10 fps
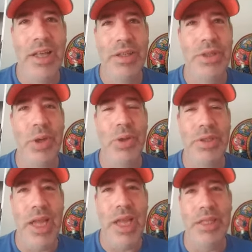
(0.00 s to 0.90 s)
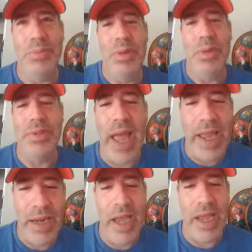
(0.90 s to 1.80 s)
Tuesdays, it was day
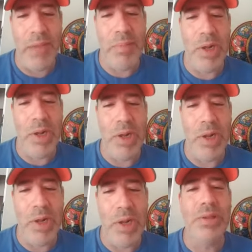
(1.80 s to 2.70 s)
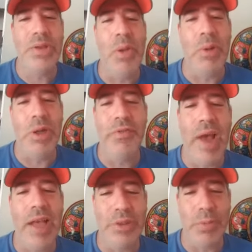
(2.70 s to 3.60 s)
and night. I mean, it was so much
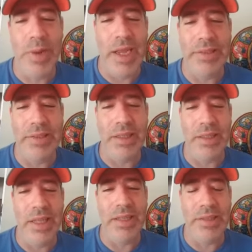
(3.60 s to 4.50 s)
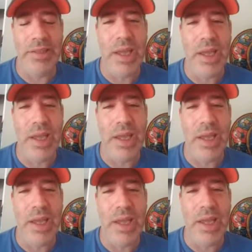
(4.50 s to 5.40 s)
faster paced in the second one.
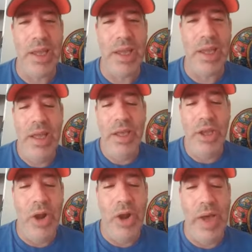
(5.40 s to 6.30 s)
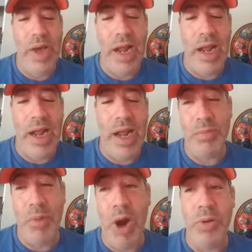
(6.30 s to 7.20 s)
And I think
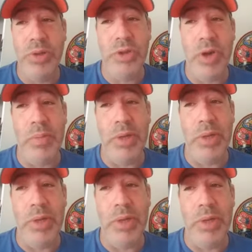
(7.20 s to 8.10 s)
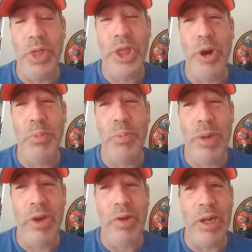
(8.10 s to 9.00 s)
tomorrow's scrimmage, although in the
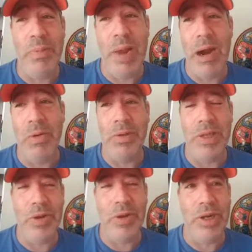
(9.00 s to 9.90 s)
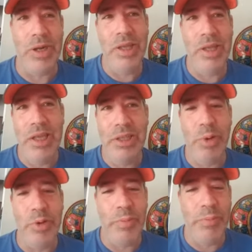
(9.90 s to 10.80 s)
third period, apparently they're going to
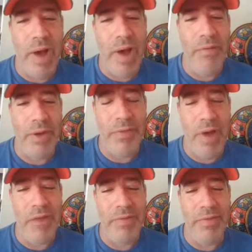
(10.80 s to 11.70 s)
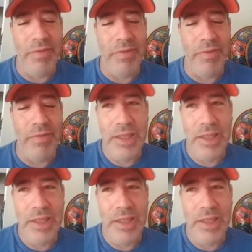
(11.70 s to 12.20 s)
switch from 5-on-5 to get in